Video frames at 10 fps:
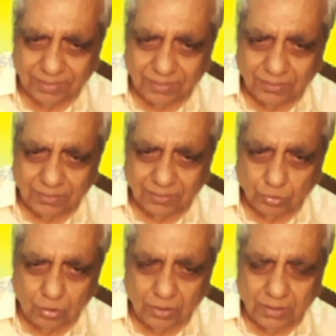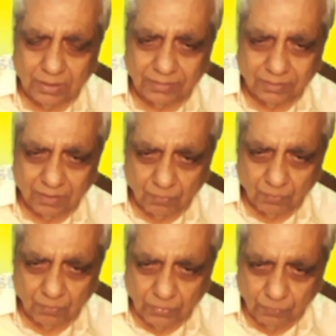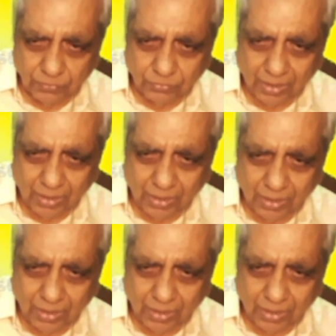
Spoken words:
So science